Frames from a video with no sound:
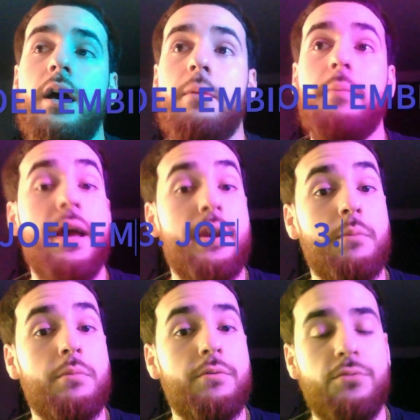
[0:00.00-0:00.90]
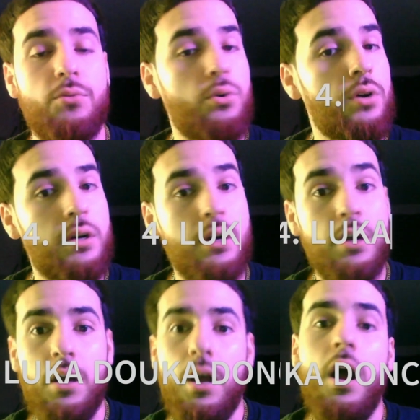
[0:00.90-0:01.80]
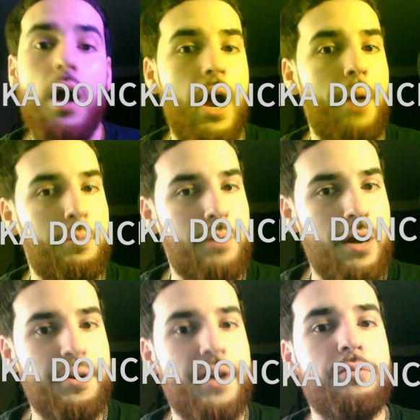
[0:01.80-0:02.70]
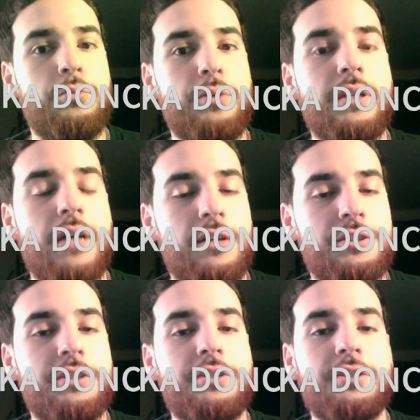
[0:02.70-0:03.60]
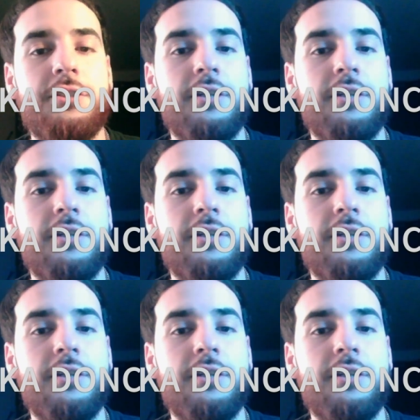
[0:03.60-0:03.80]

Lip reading: At number four, I would probably have Luka Doncic.